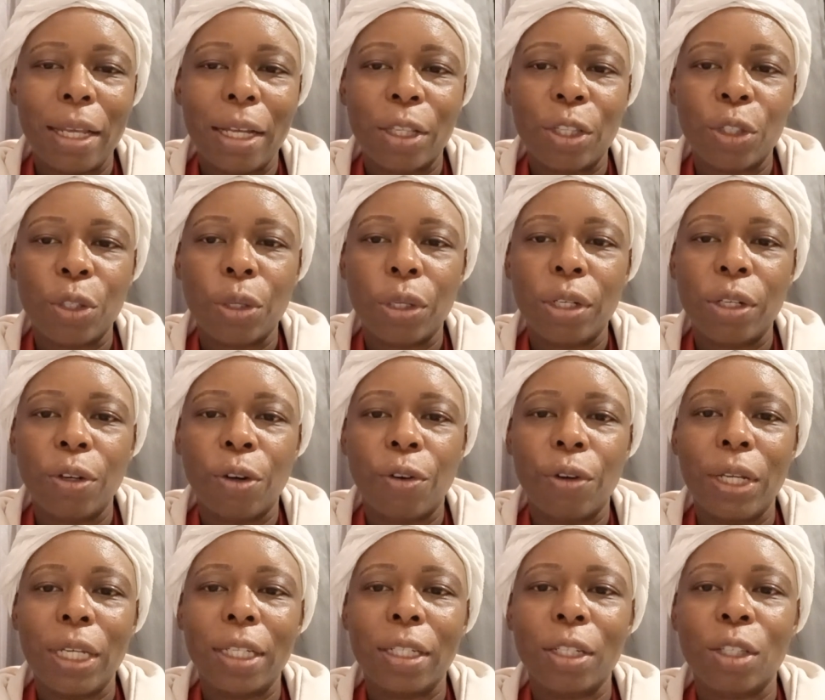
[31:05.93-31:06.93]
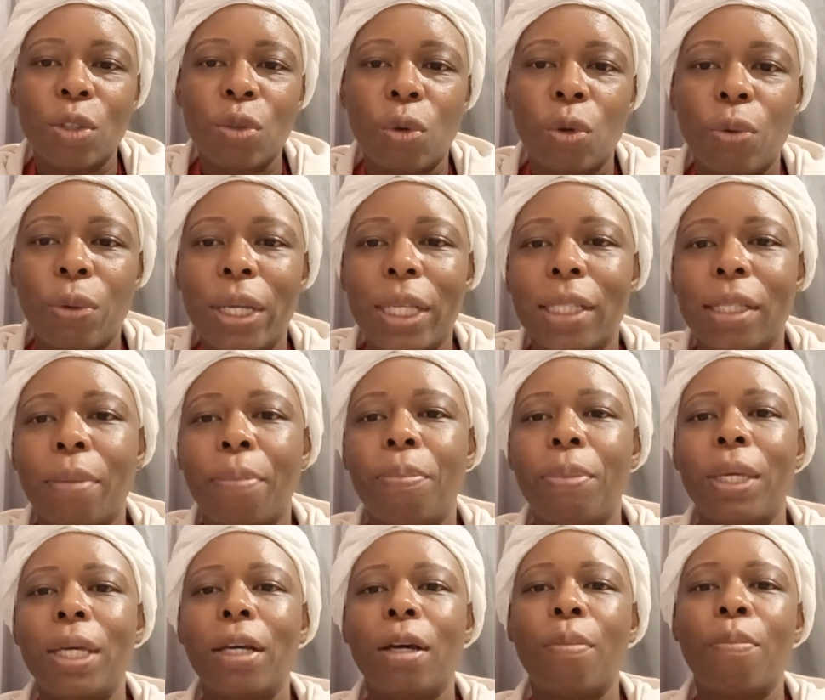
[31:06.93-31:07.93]
that certain creatures always
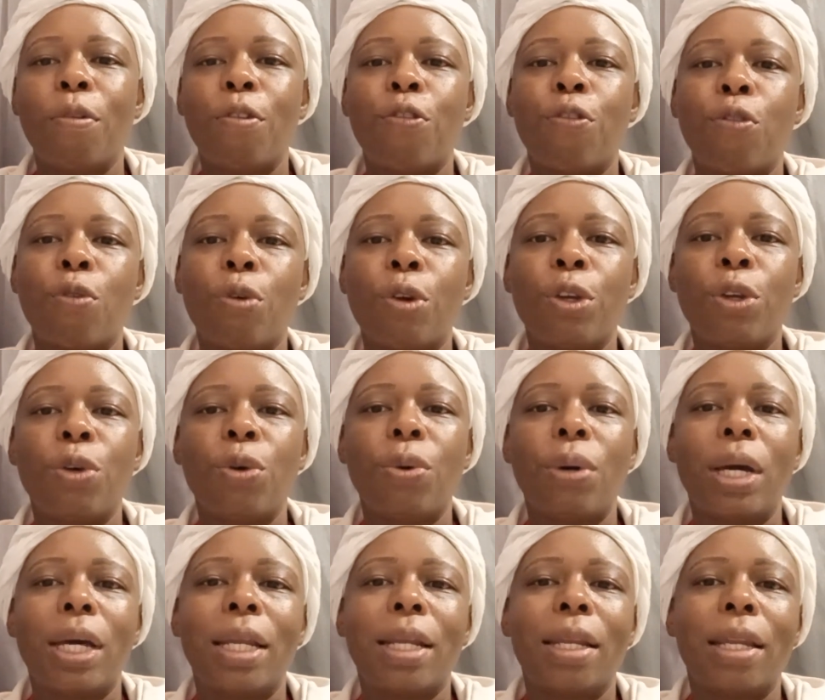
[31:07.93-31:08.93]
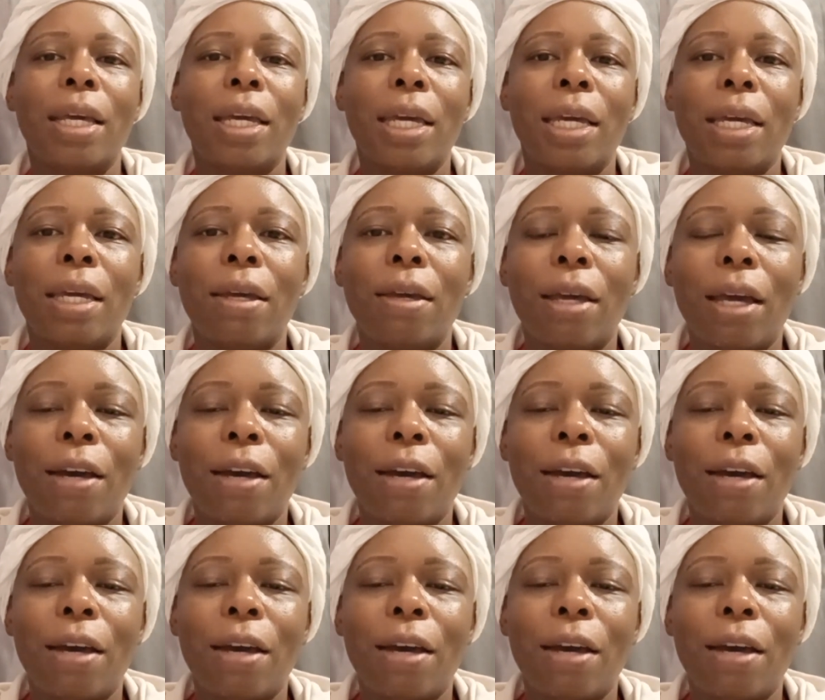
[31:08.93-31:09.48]
appear before you and they